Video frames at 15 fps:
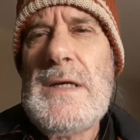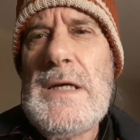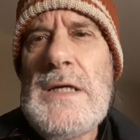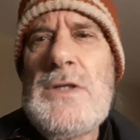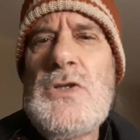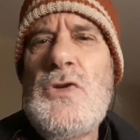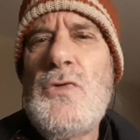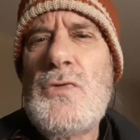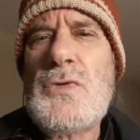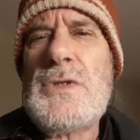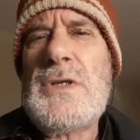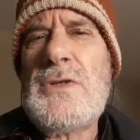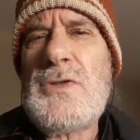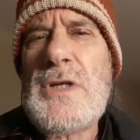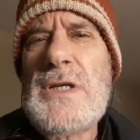Is your
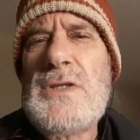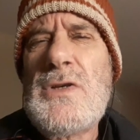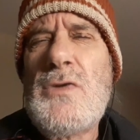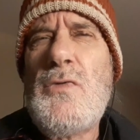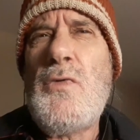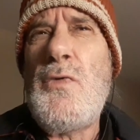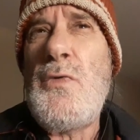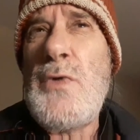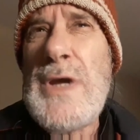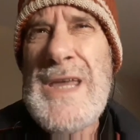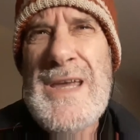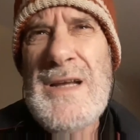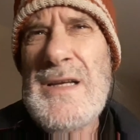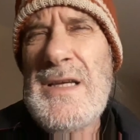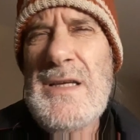situation
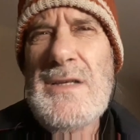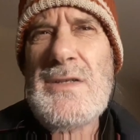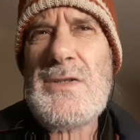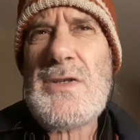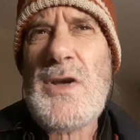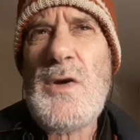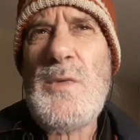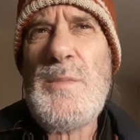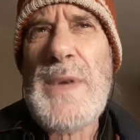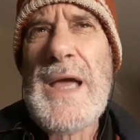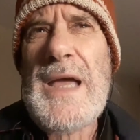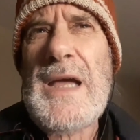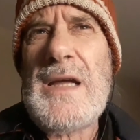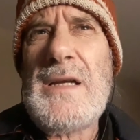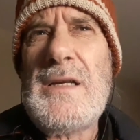really so
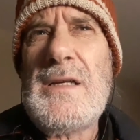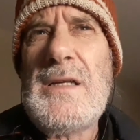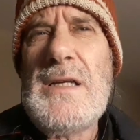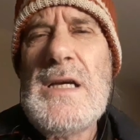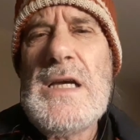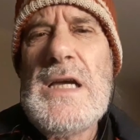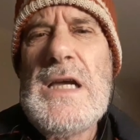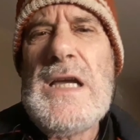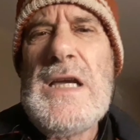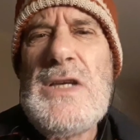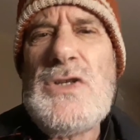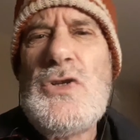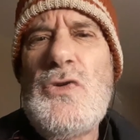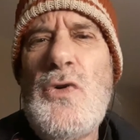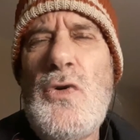bad?
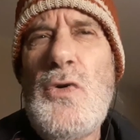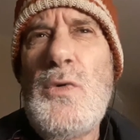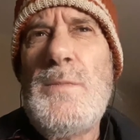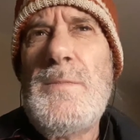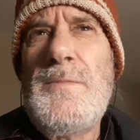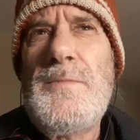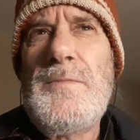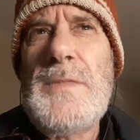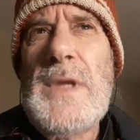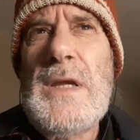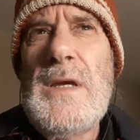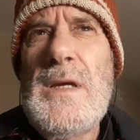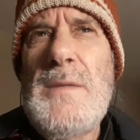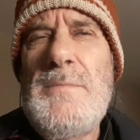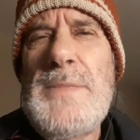Is your
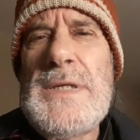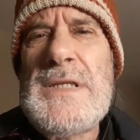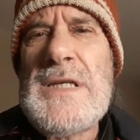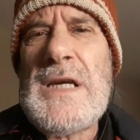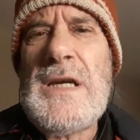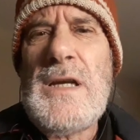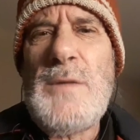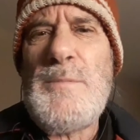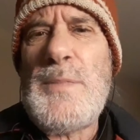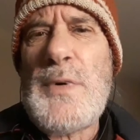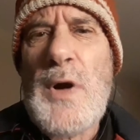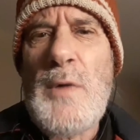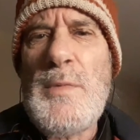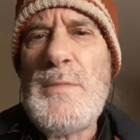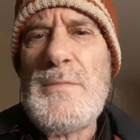particular
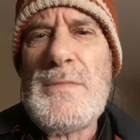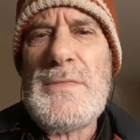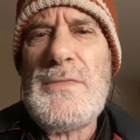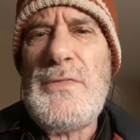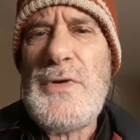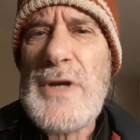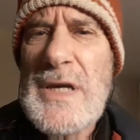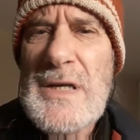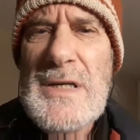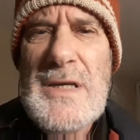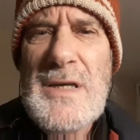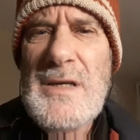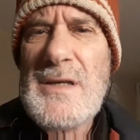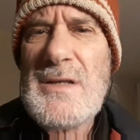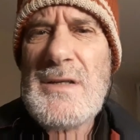problem
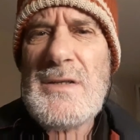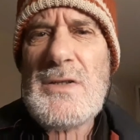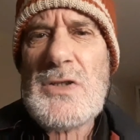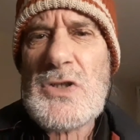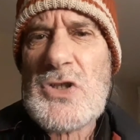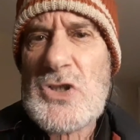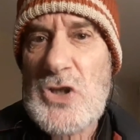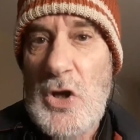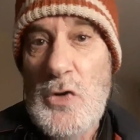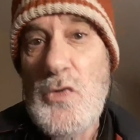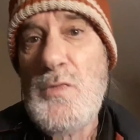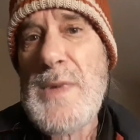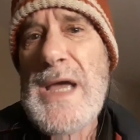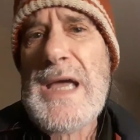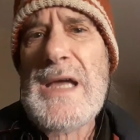really
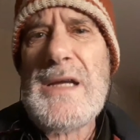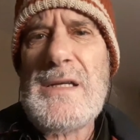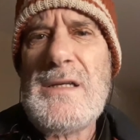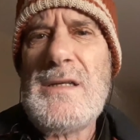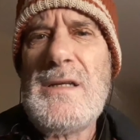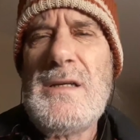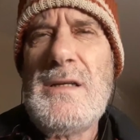so bad?